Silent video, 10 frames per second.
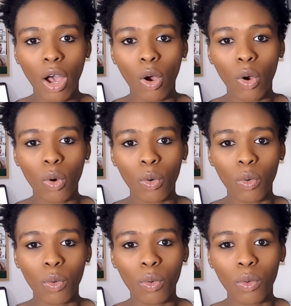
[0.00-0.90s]

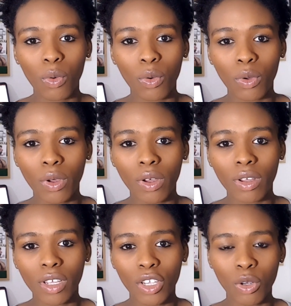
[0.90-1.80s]
how
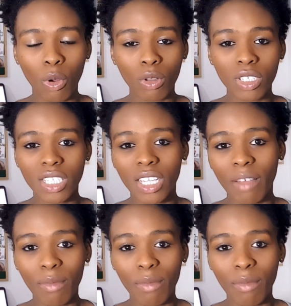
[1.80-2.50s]
all